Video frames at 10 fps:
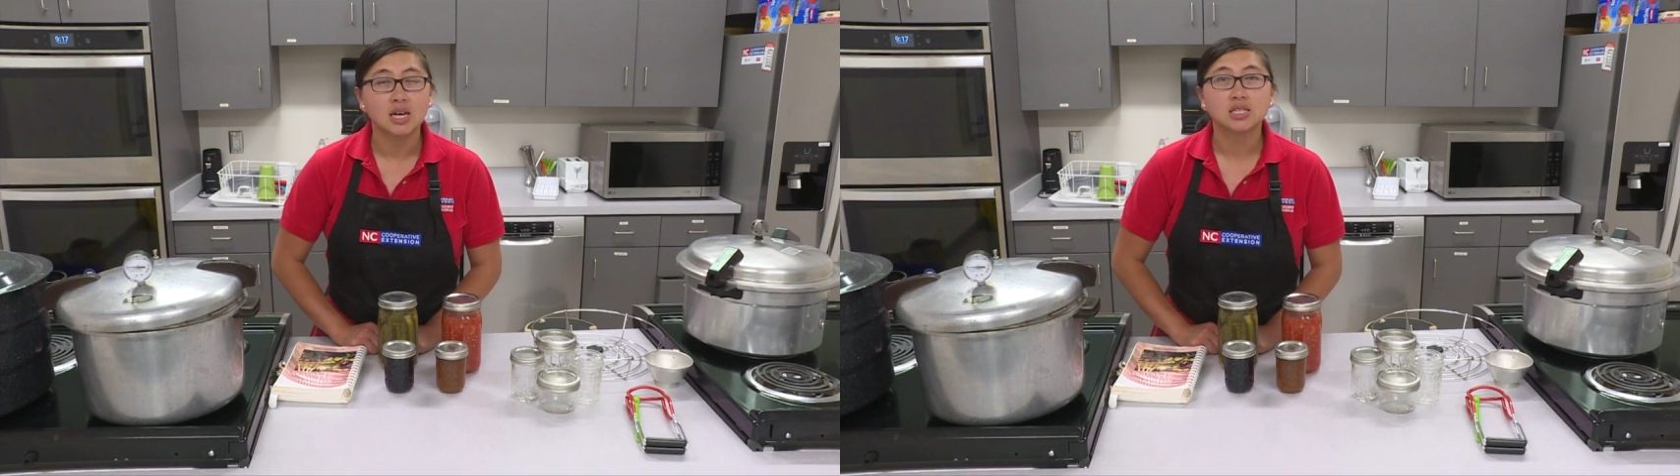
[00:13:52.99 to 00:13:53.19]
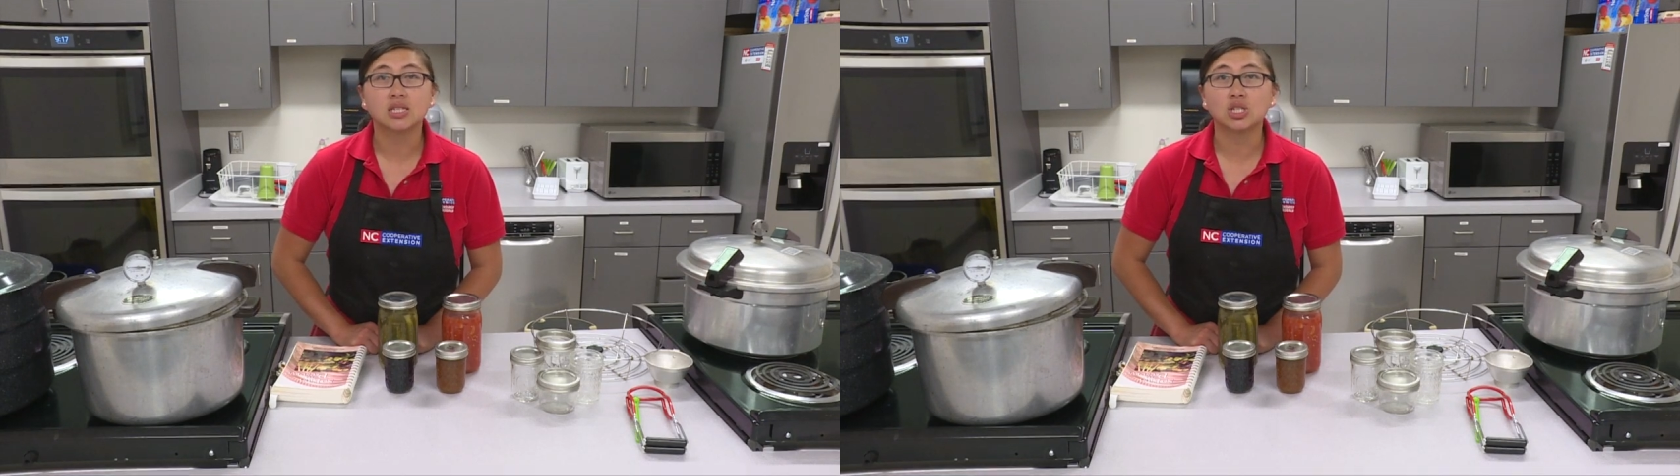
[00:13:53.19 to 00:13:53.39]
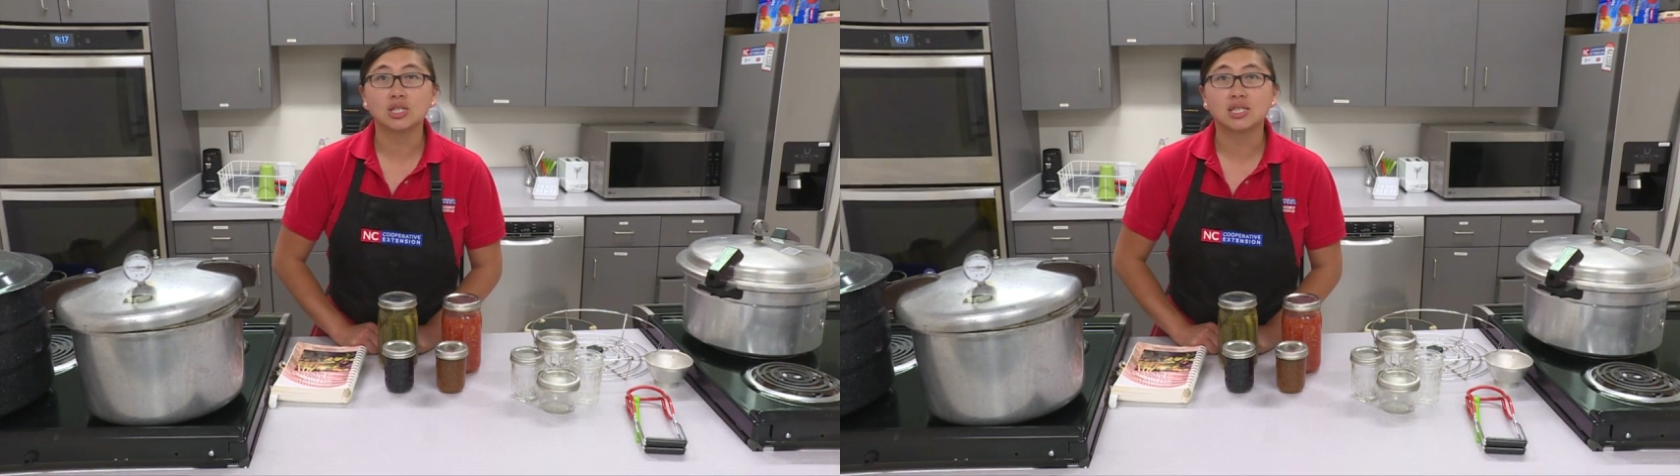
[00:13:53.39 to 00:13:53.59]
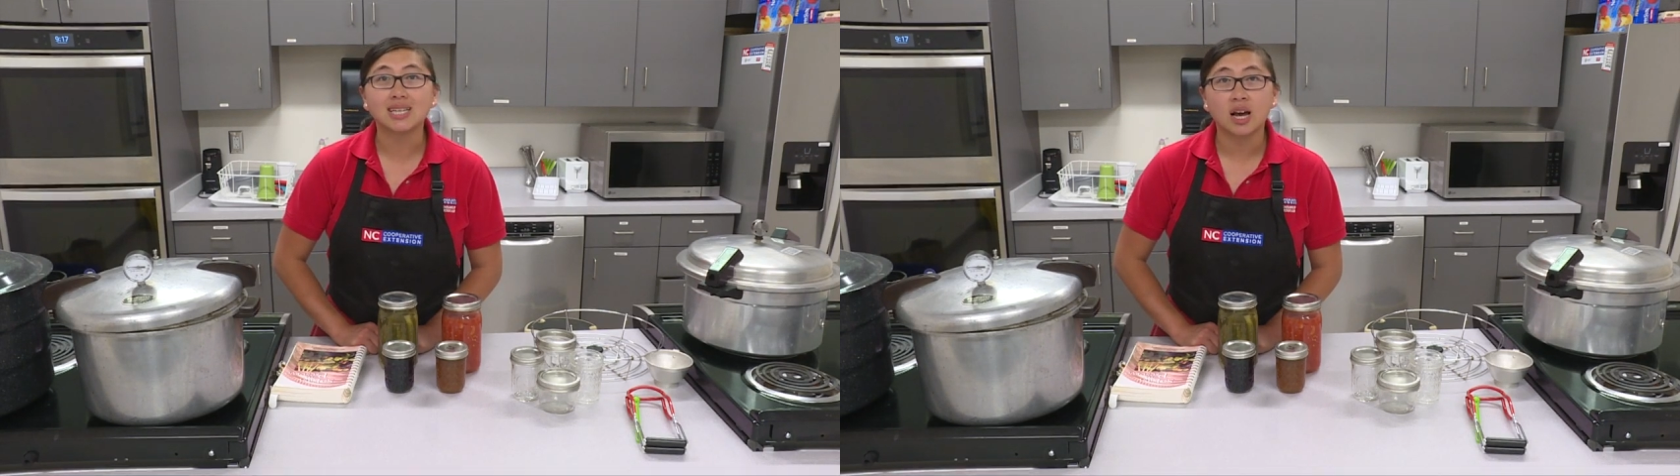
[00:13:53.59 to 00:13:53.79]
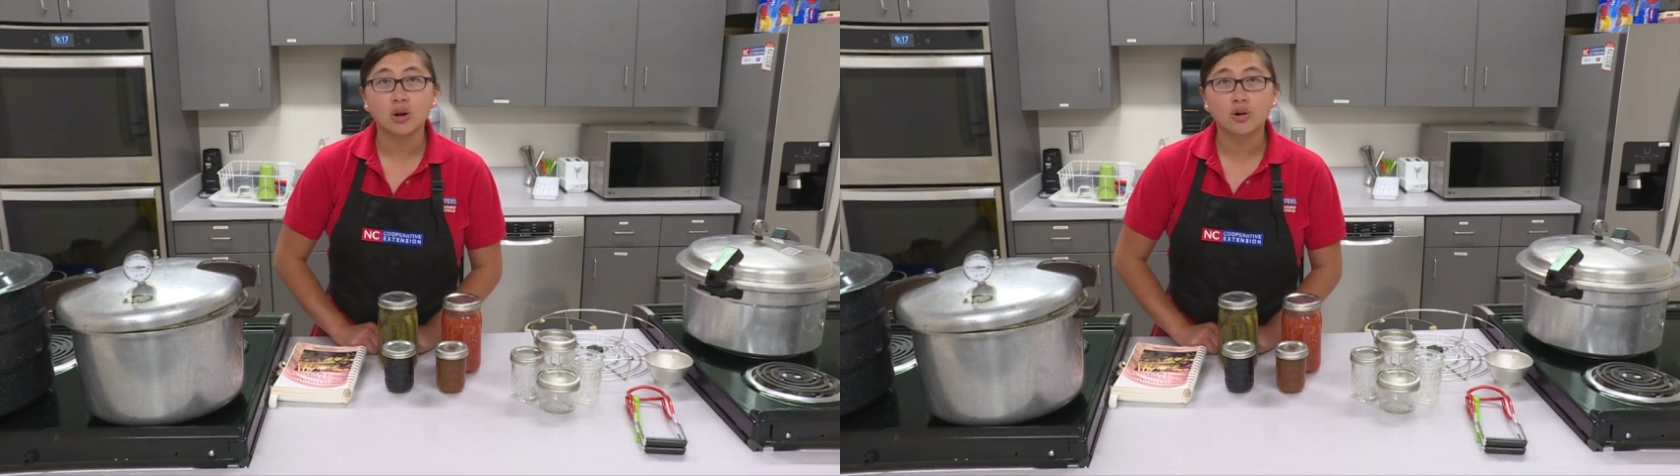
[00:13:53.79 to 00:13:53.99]
such as
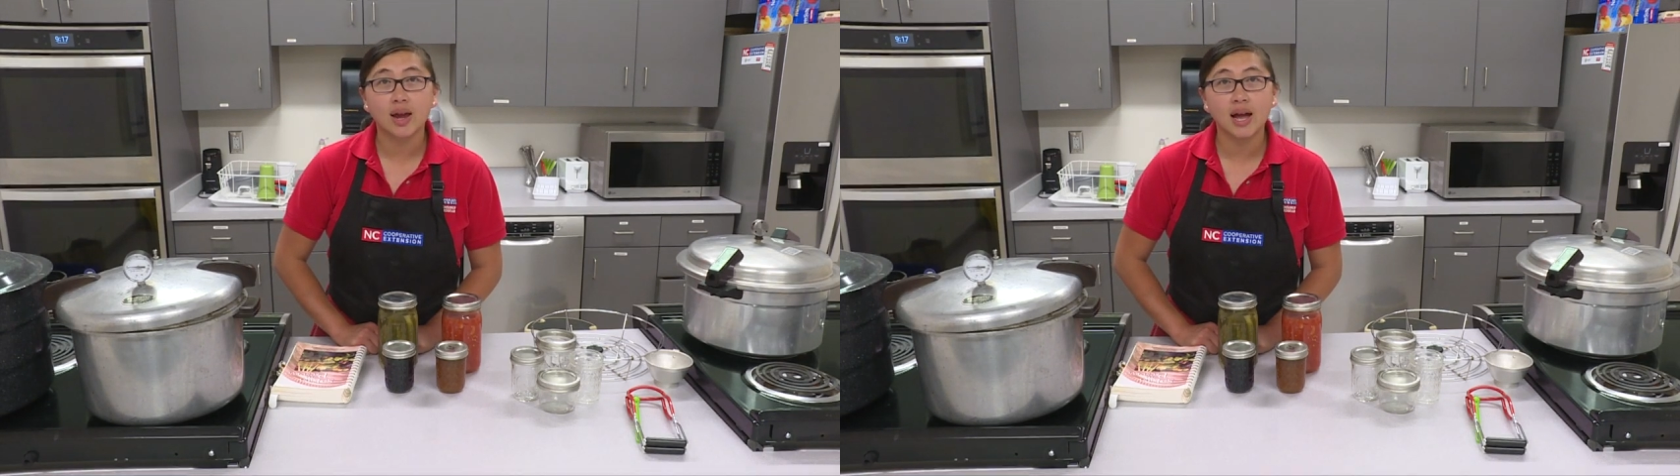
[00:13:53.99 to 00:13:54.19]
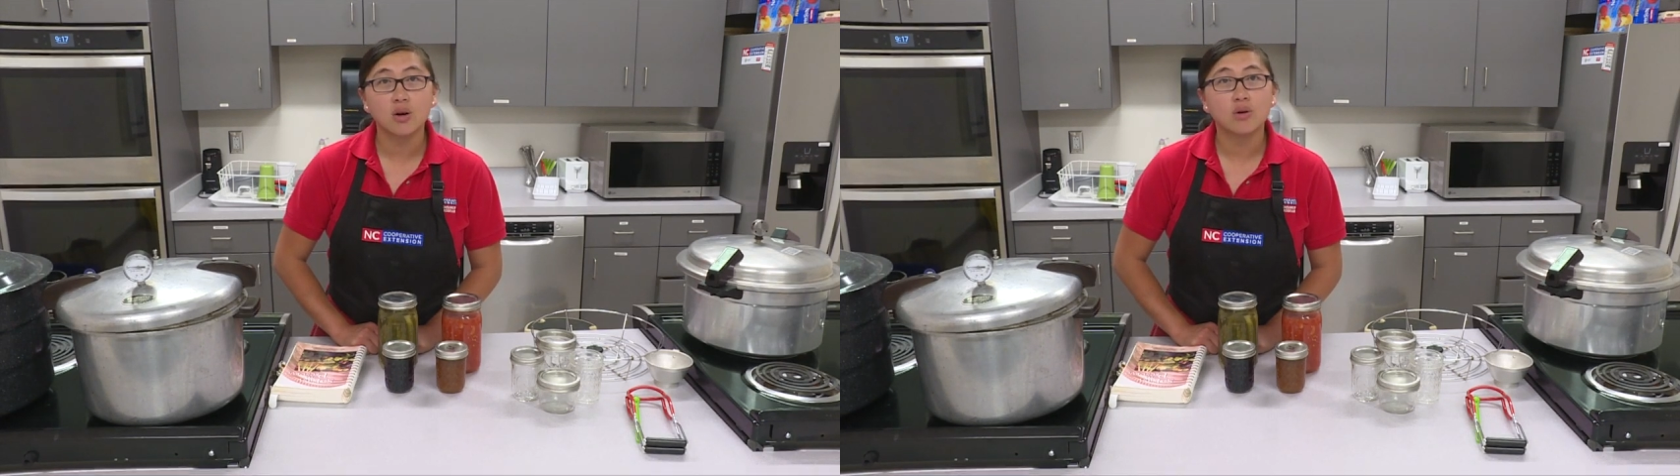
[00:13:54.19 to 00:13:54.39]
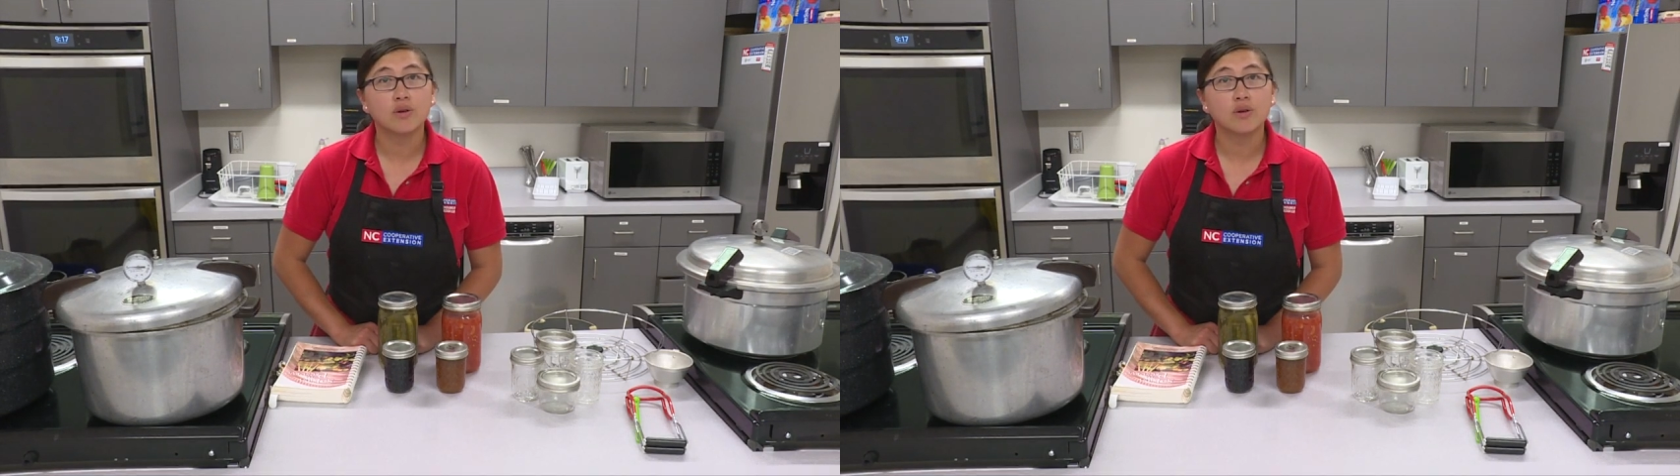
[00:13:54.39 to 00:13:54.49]
sauerkraut